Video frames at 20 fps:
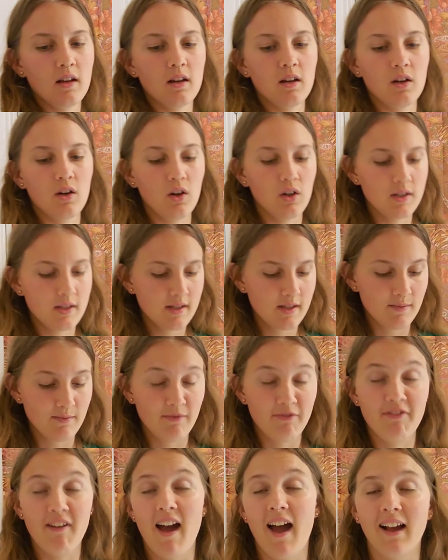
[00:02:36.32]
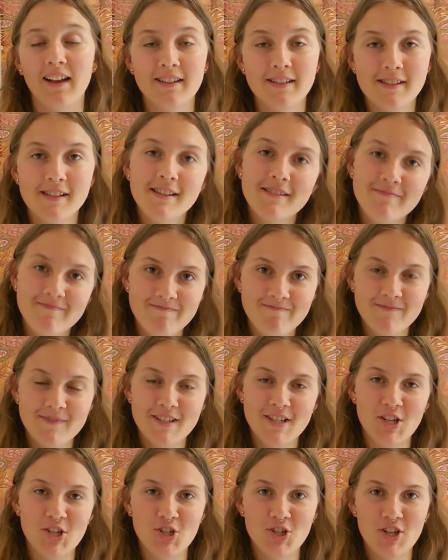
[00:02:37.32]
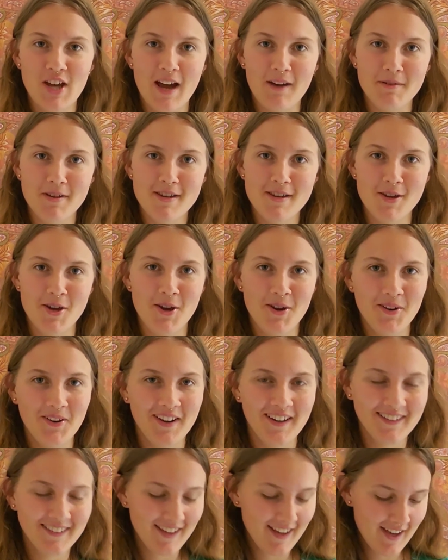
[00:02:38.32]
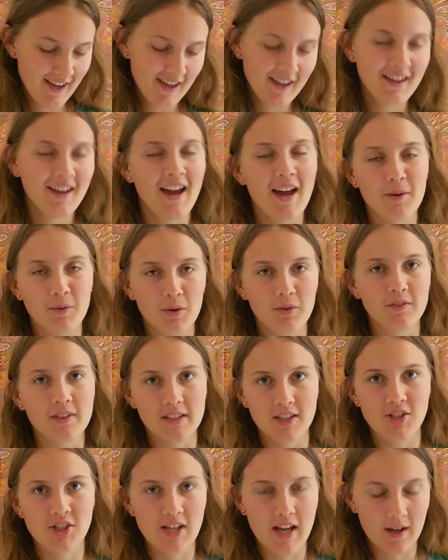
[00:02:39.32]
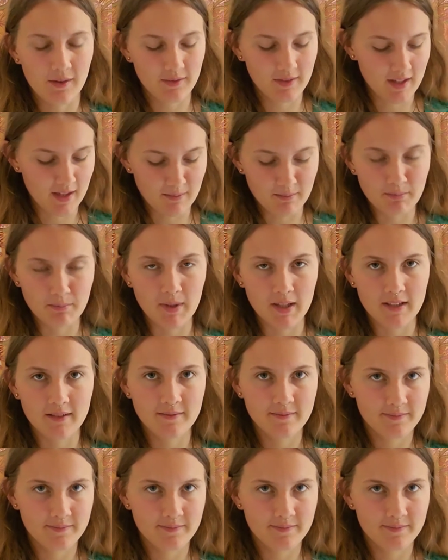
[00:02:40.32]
got some facts to shout at you. I won't really shout them, but